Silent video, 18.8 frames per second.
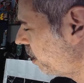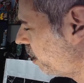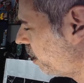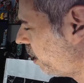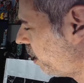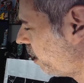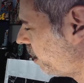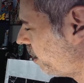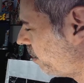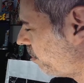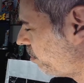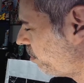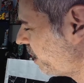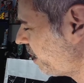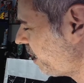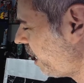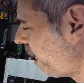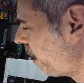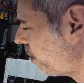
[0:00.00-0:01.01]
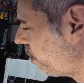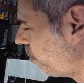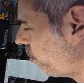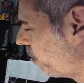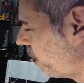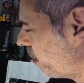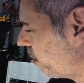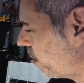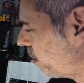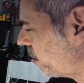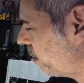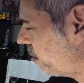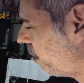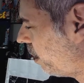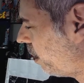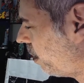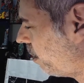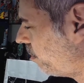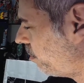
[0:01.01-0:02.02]
but not always,
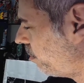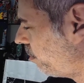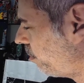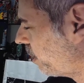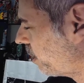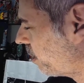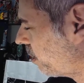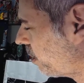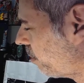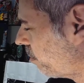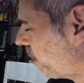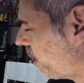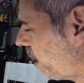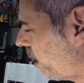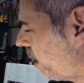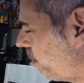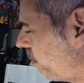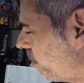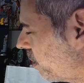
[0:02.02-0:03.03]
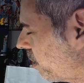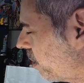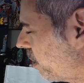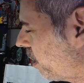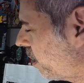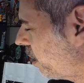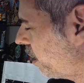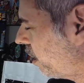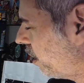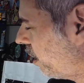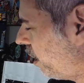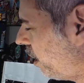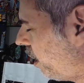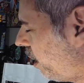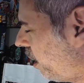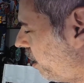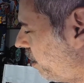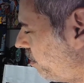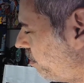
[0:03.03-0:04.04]
but sometimes.
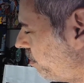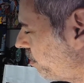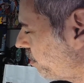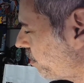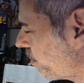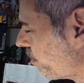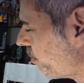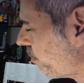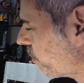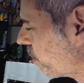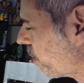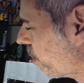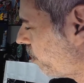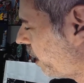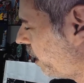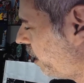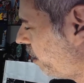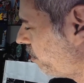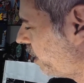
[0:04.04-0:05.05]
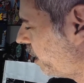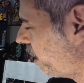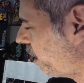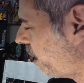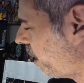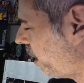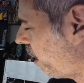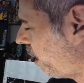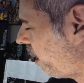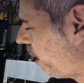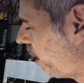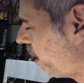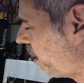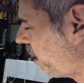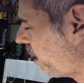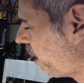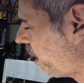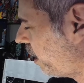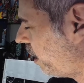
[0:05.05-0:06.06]
Um, but I
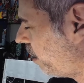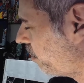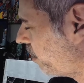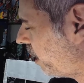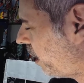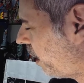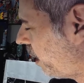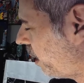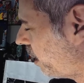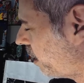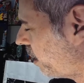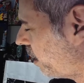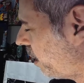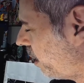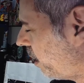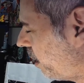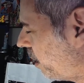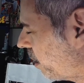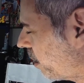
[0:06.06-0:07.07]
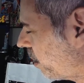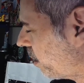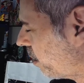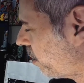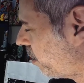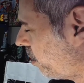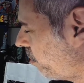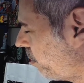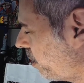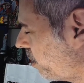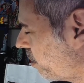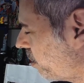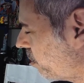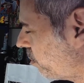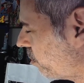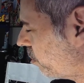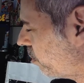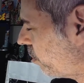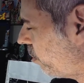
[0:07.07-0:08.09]
think I am gonna add a Kirby
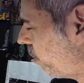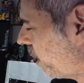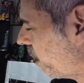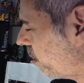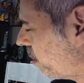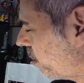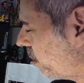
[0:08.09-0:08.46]
squiggle